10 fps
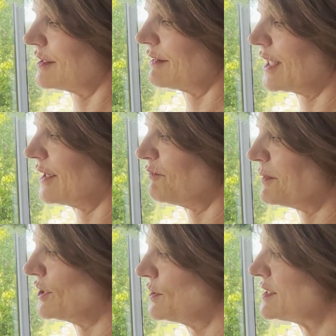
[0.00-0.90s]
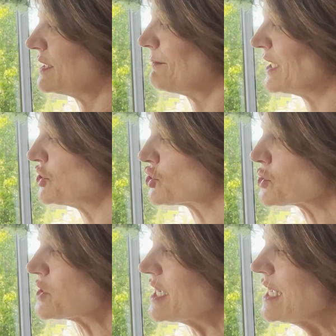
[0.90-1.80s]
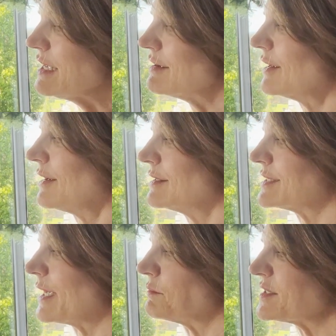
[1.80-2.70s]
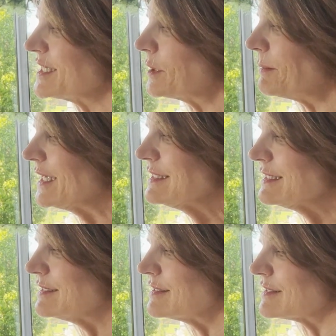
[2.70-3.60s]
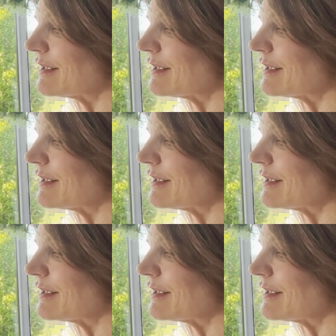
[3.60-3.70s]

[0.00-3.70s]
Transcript: They've been used in my tree, table centerpieces.